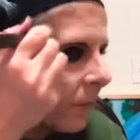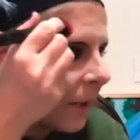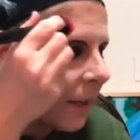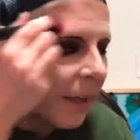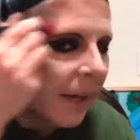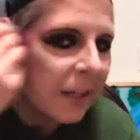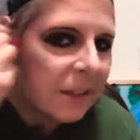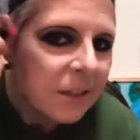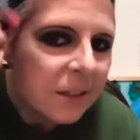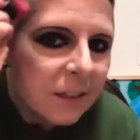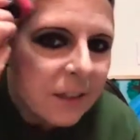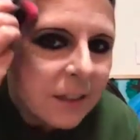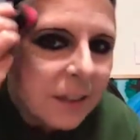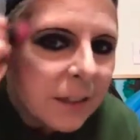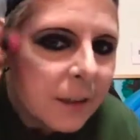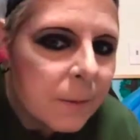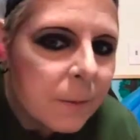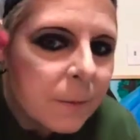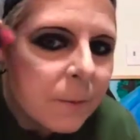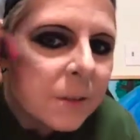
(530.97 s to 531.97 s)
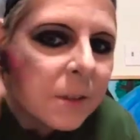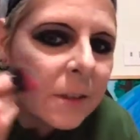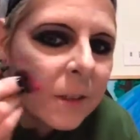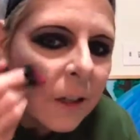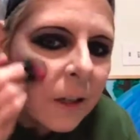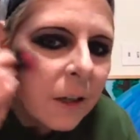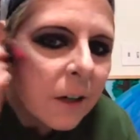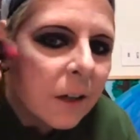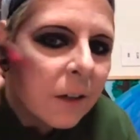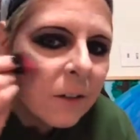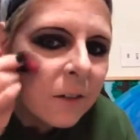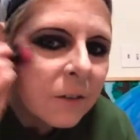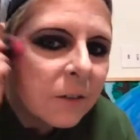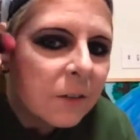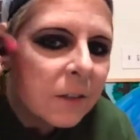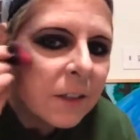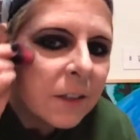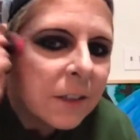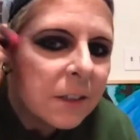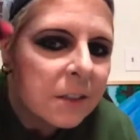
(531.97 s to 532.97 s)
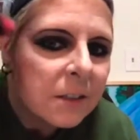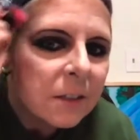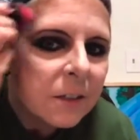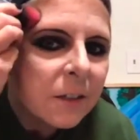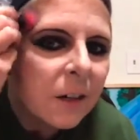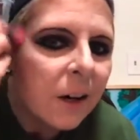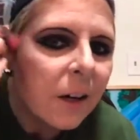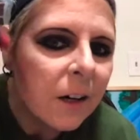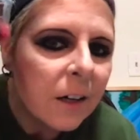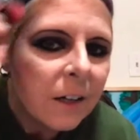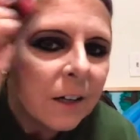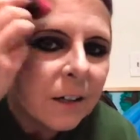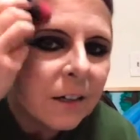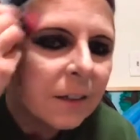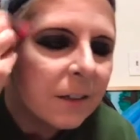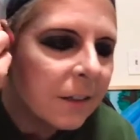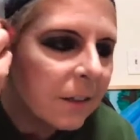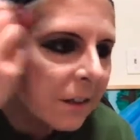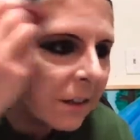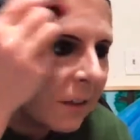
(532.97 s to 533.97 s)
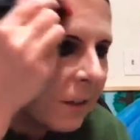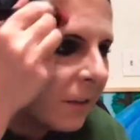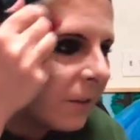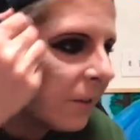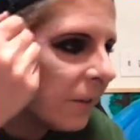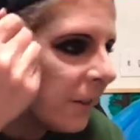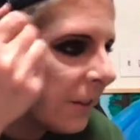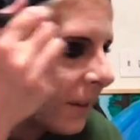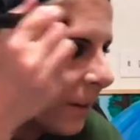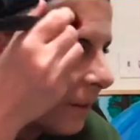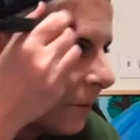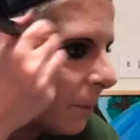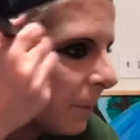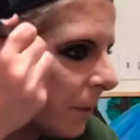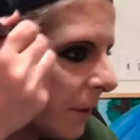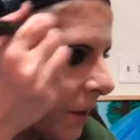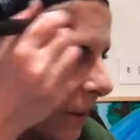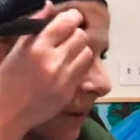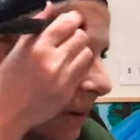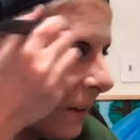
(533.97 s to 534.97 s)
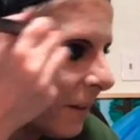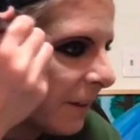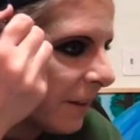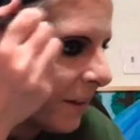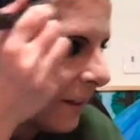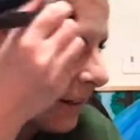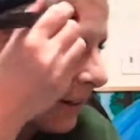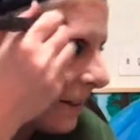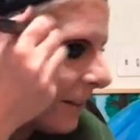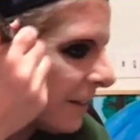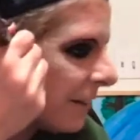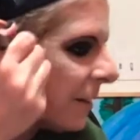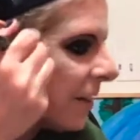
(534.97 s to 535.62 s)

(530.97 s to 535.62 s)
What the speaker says: actually comes off really dark when you put it on.